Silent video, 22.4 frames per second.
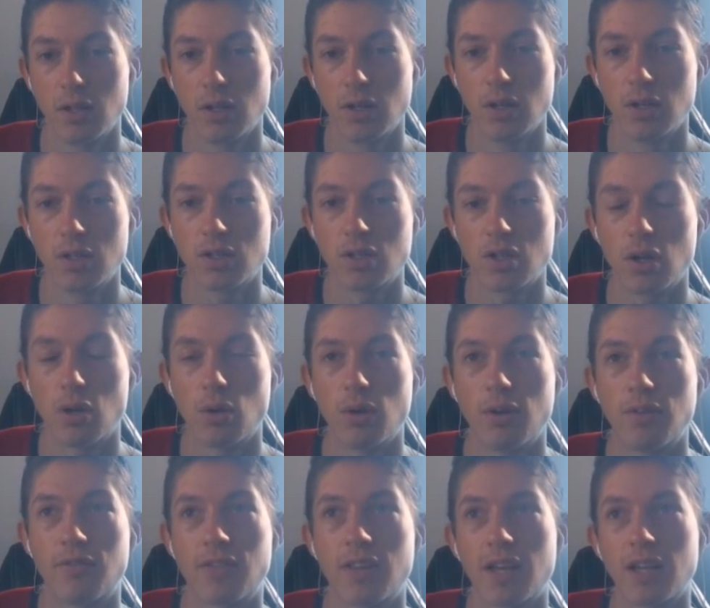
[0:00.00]
So
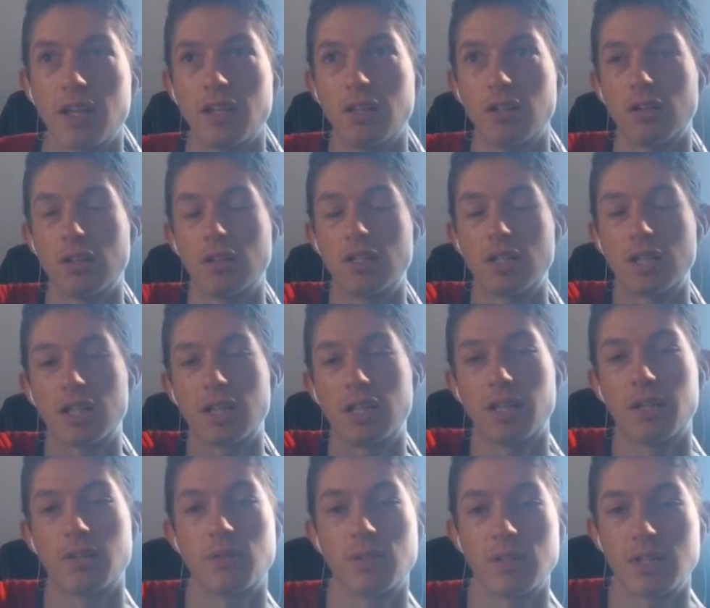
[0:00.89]
if they
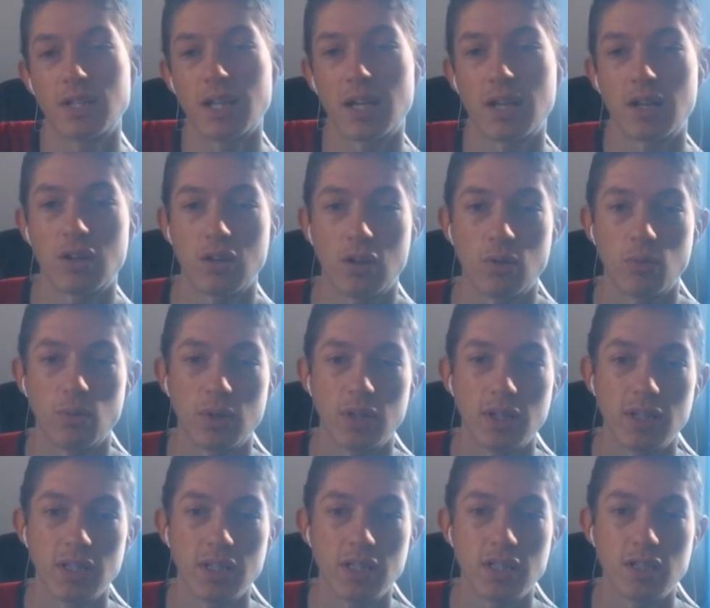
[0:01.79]
declare an attack on one of
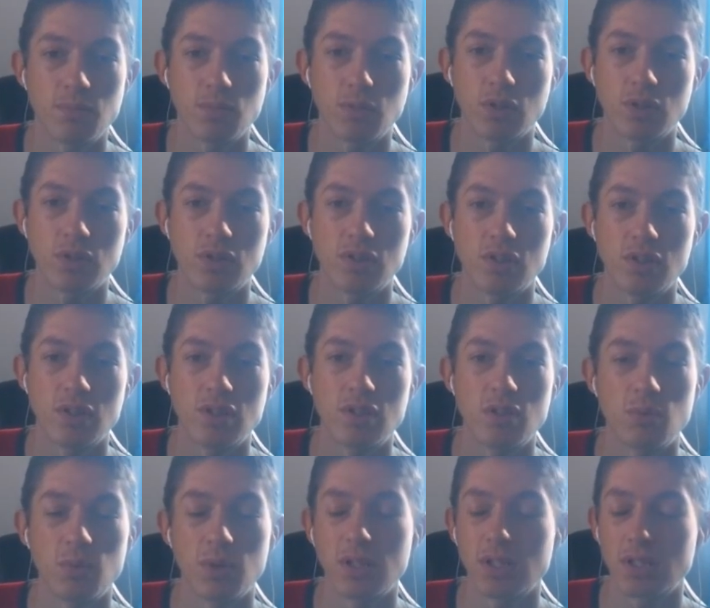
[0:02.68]
these monsters
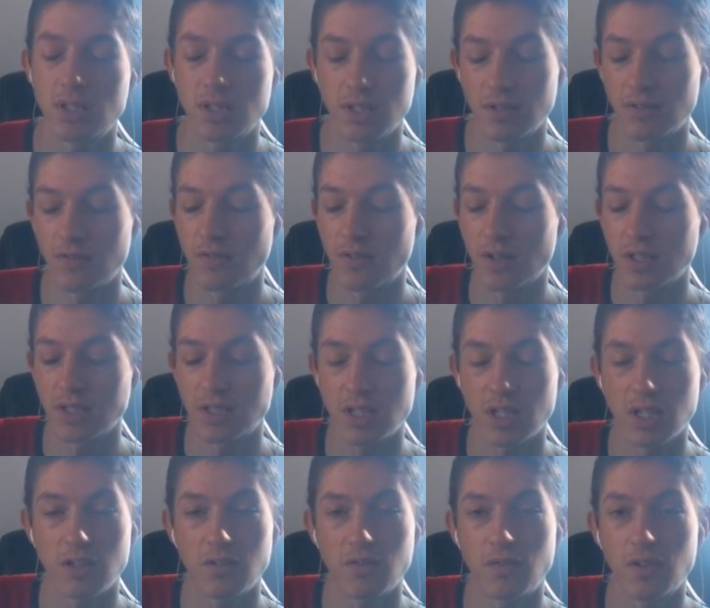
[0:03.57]
when it's in face
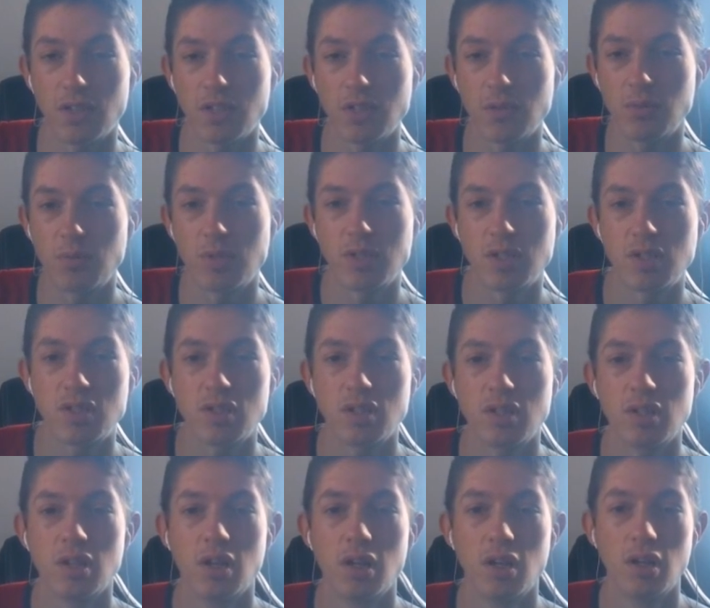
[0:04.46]
down defense
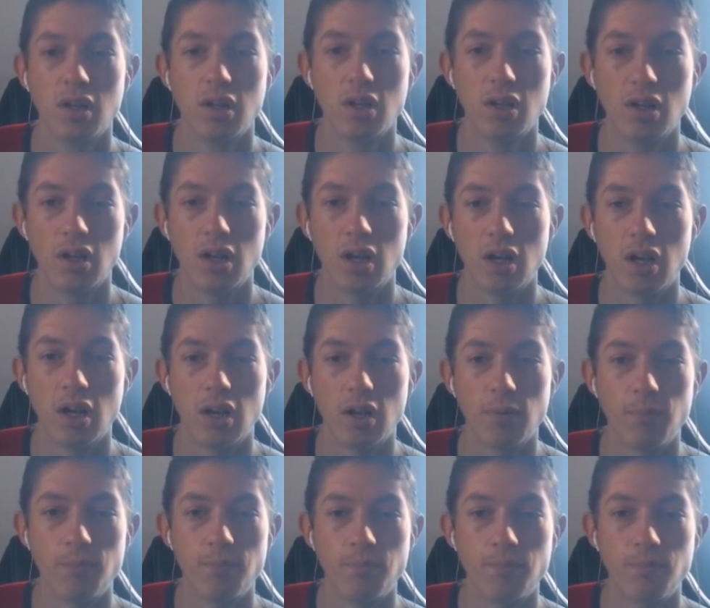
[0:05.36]
position,
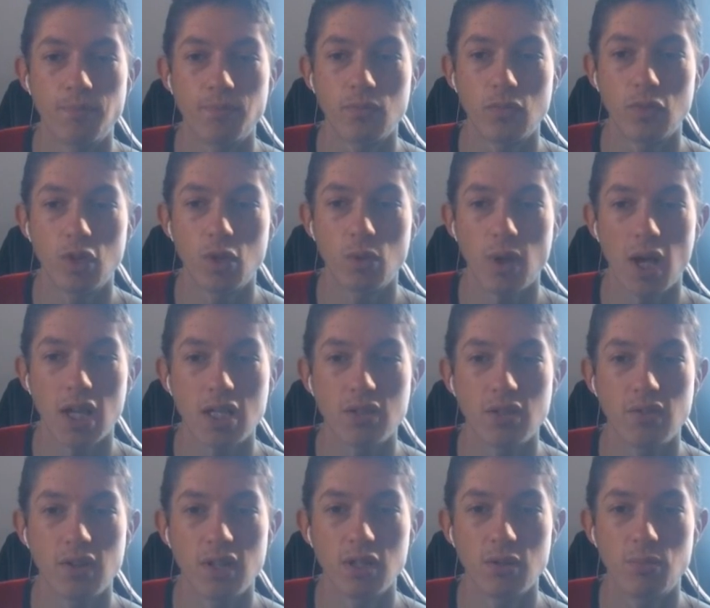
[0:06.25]
you
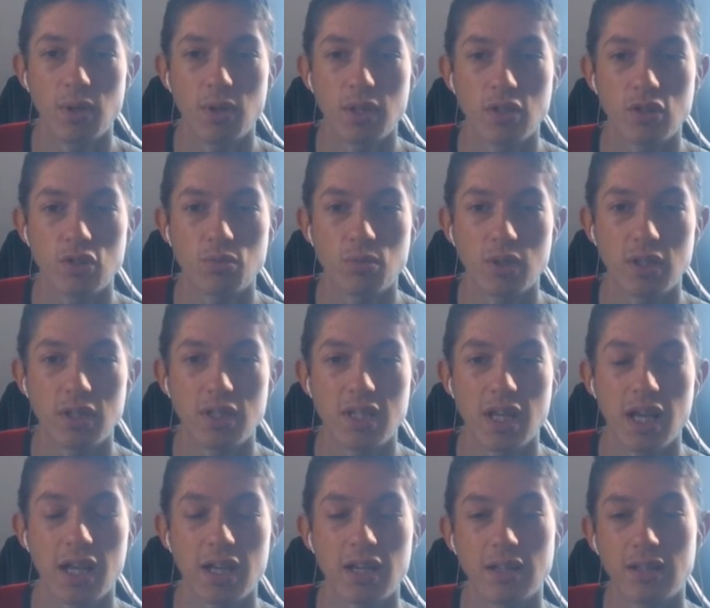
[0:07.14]
activate an Impenetrable
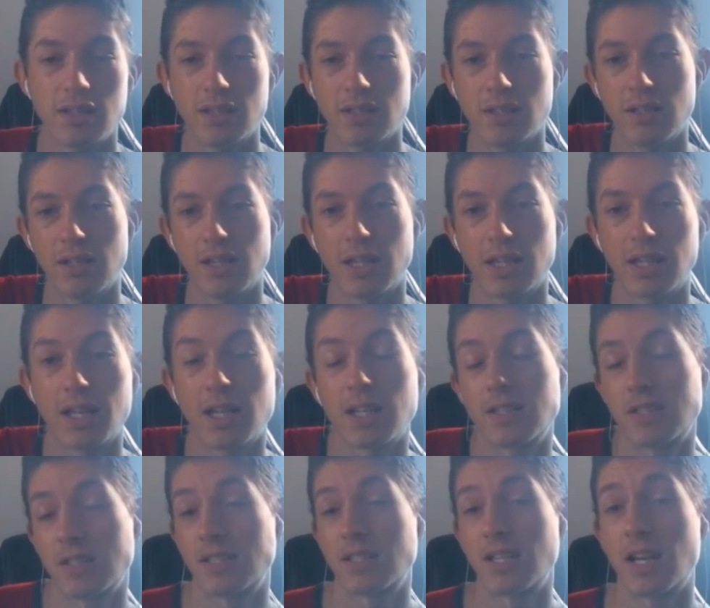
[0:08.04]
Attack. It
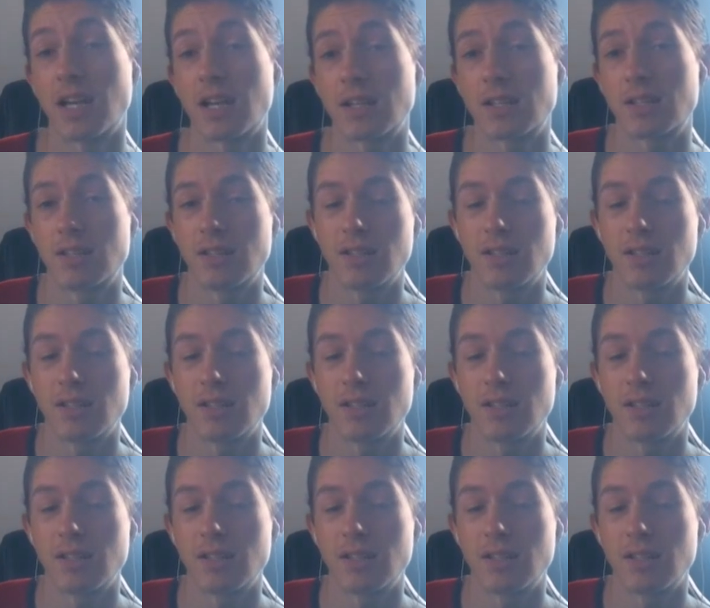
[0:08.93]
gets attacked.